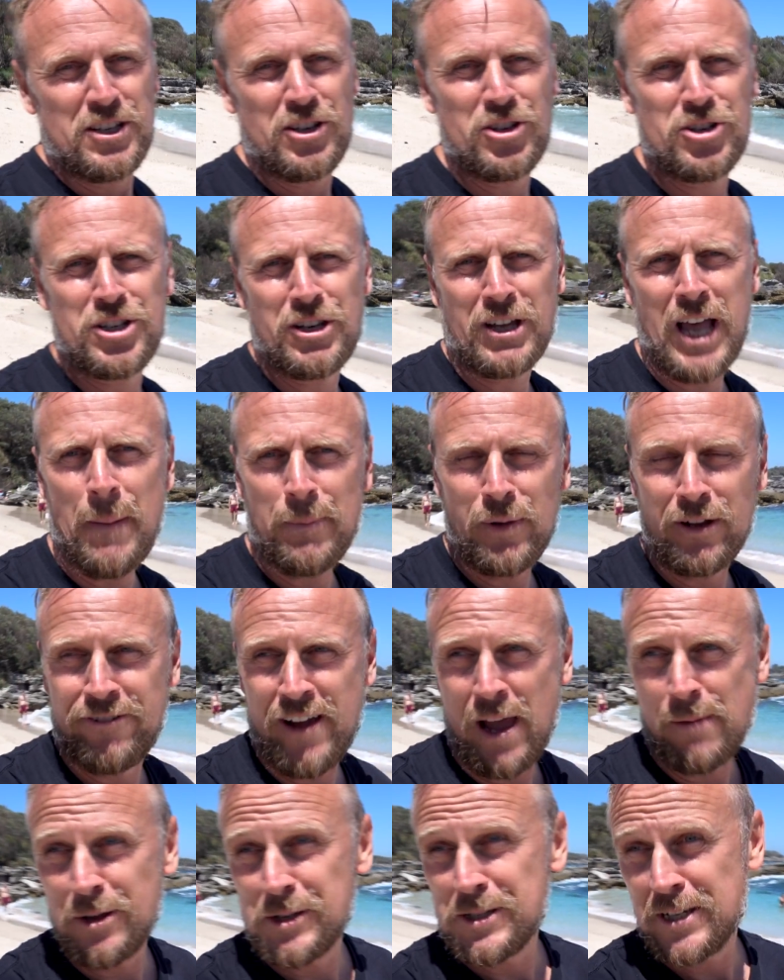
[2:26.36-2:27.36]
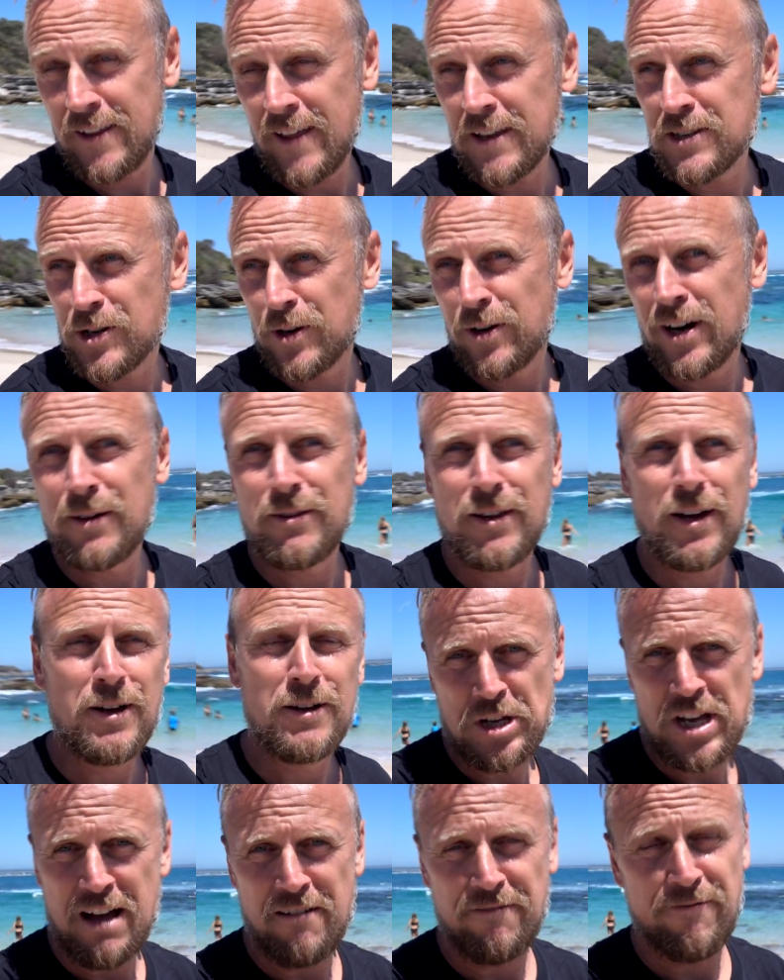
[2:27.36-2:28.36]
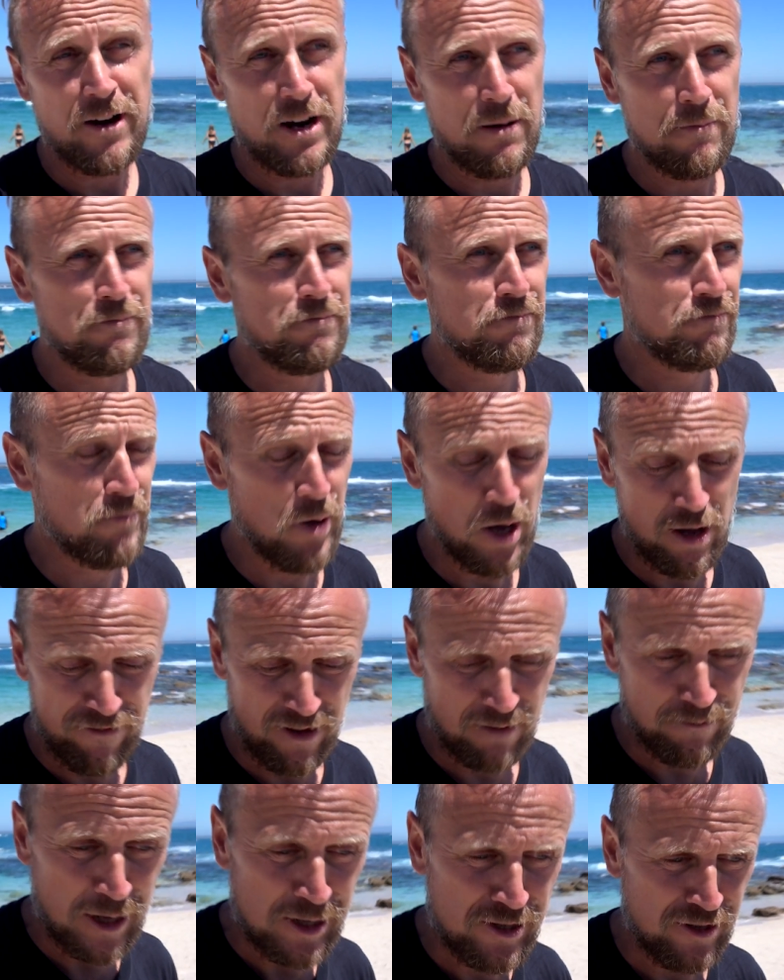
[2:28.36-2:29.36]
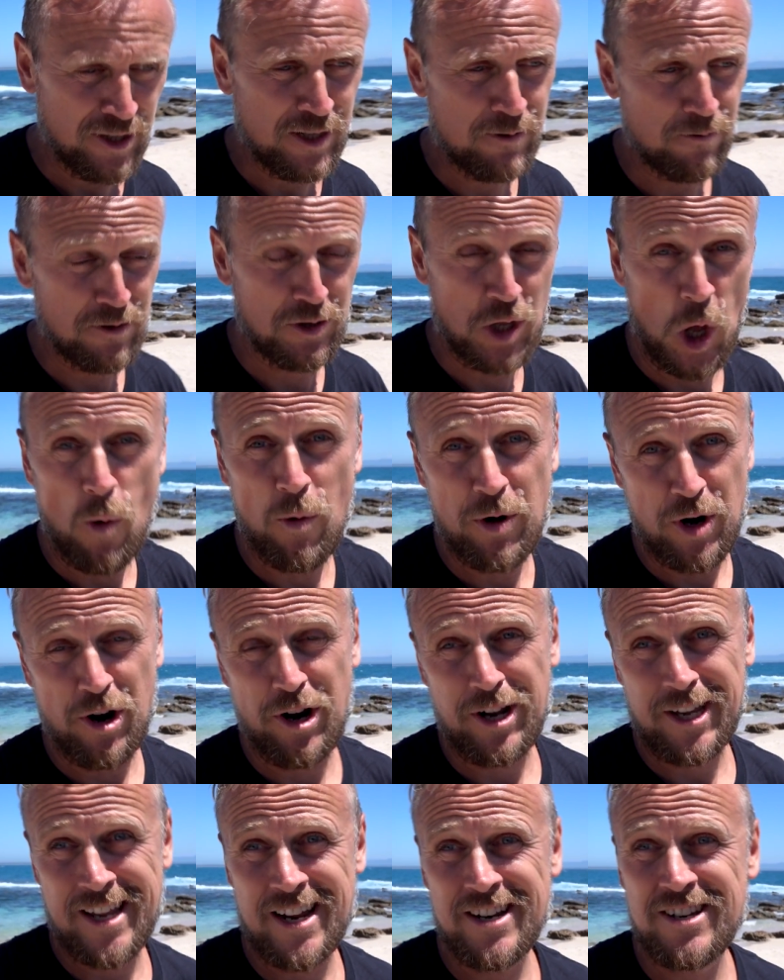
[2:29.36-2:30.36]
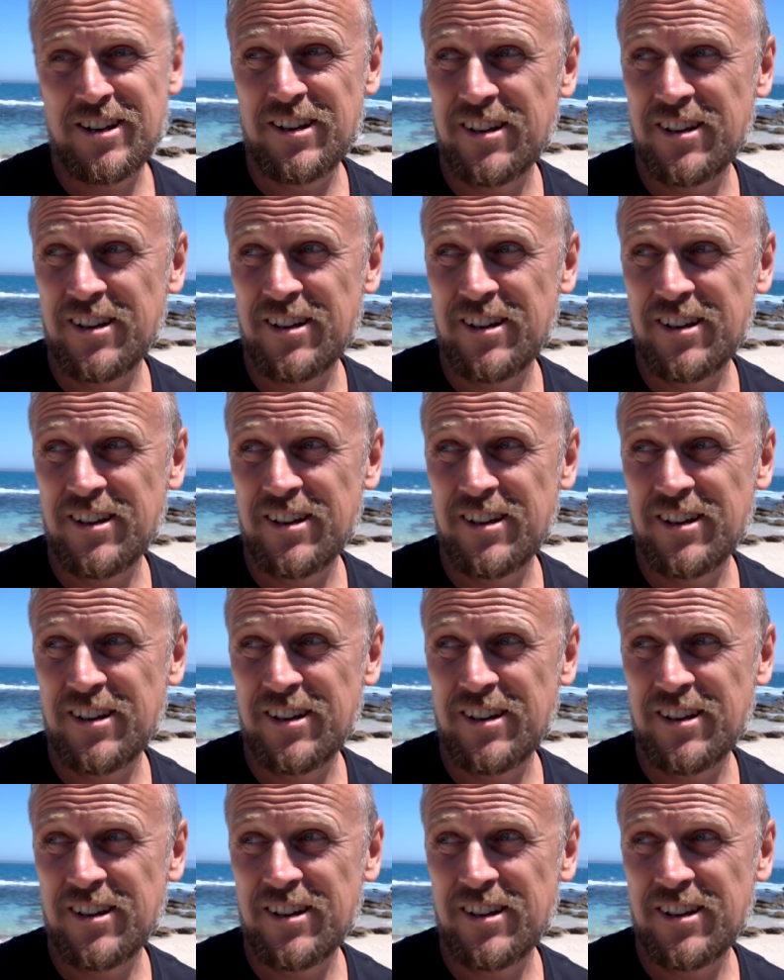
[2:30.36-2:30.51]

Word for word: just a couple of families here. That's all right though. Can't find a perfect beach like this with no one on it, can